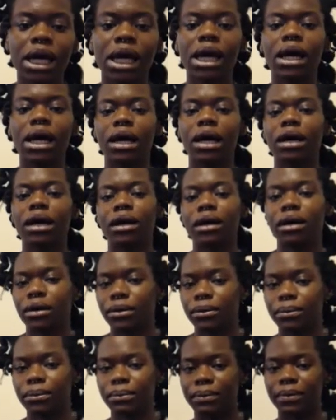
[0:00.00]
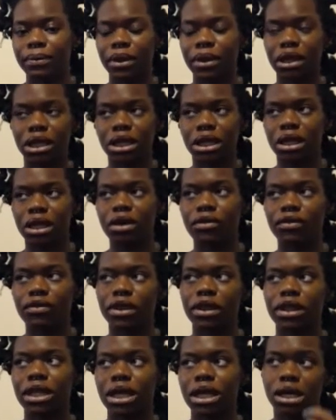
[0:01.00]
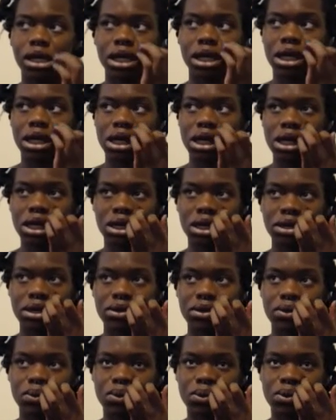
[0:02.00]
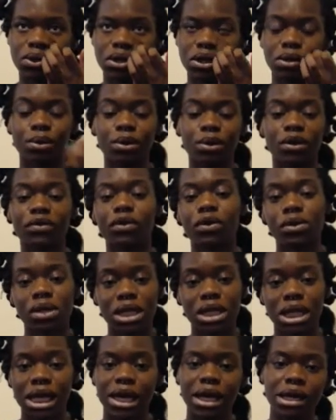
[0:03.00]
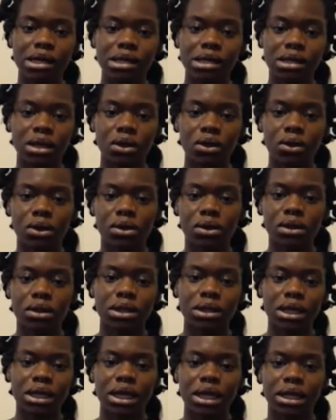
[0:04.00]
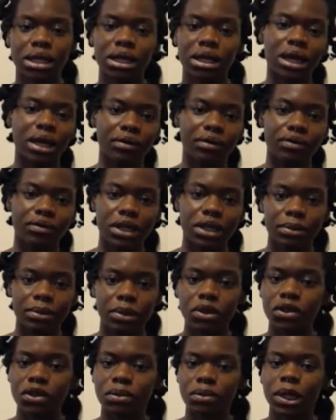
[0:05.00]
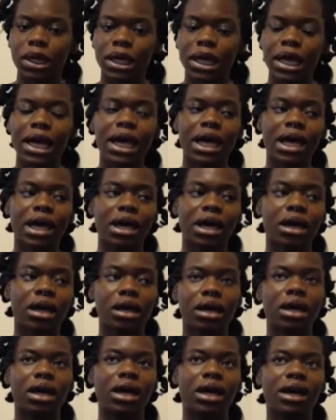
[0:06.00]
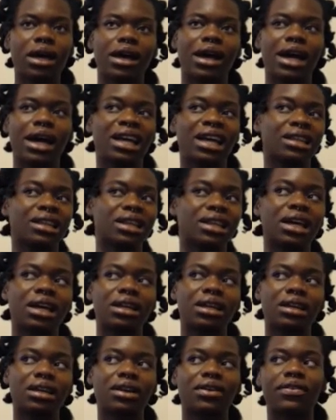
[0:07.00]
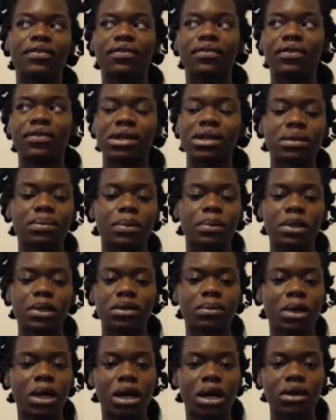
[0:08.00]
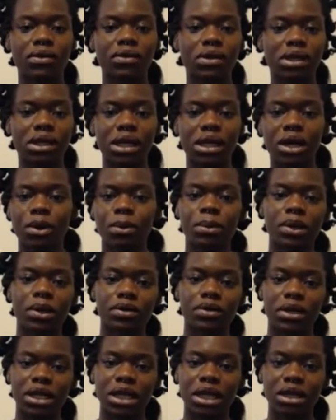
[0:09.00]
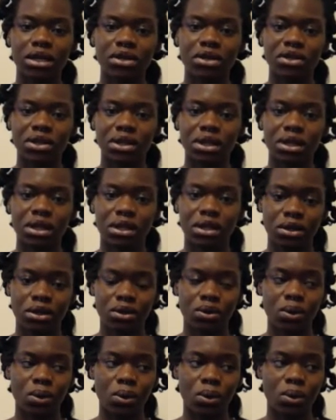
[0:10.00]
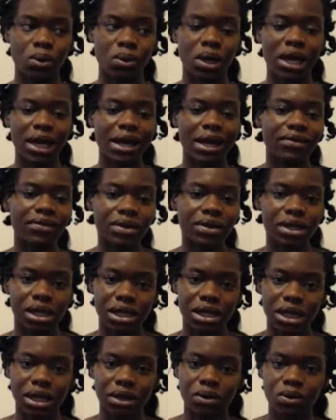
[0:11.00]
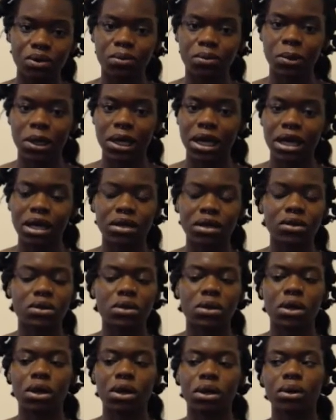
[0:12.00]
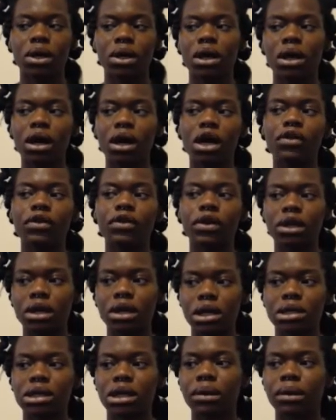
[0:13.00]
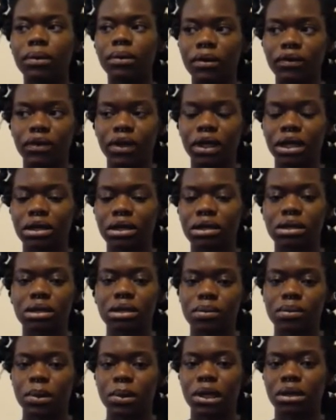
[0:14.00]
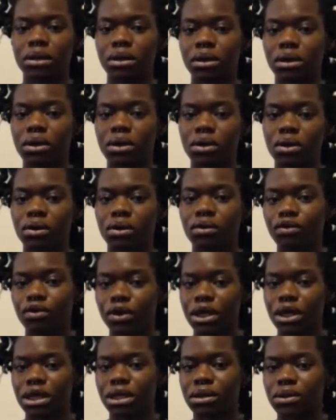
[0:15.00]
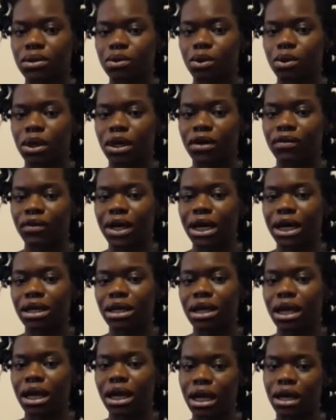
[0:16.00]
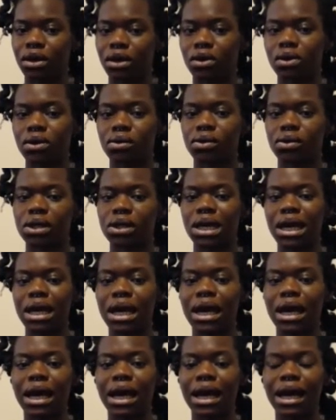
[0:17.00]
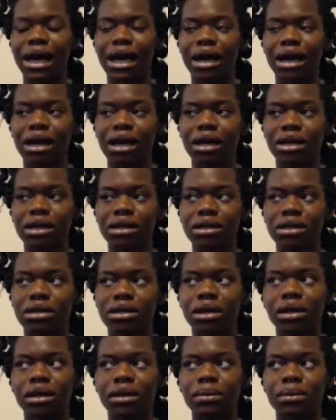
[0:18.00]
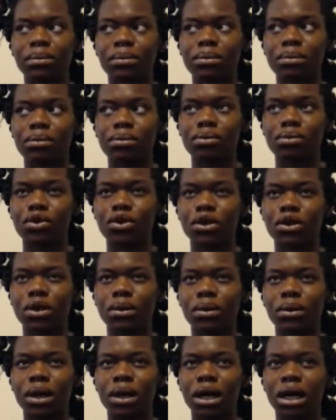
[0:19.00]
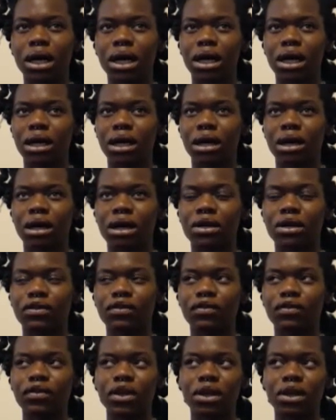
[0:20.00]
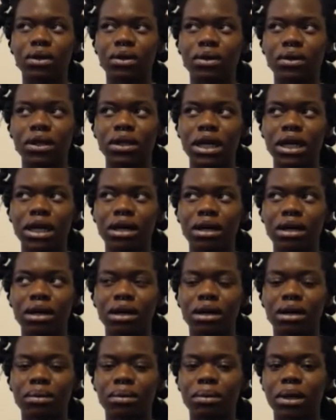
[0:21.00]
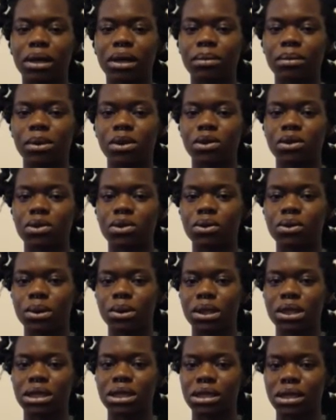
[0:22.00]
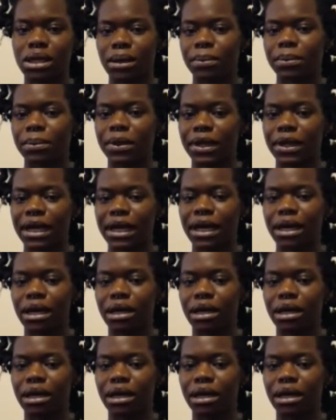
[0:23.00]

Um, the other thing is also when I've gone to hair salons and they have damaged my hair, and then if there's been some kind of scalp irritation, or I haven't detangled my hair. So over the last couple of years there's been a lot of reasons why I've had hair loss, and um, so I kind of feel that I'm coming to accept that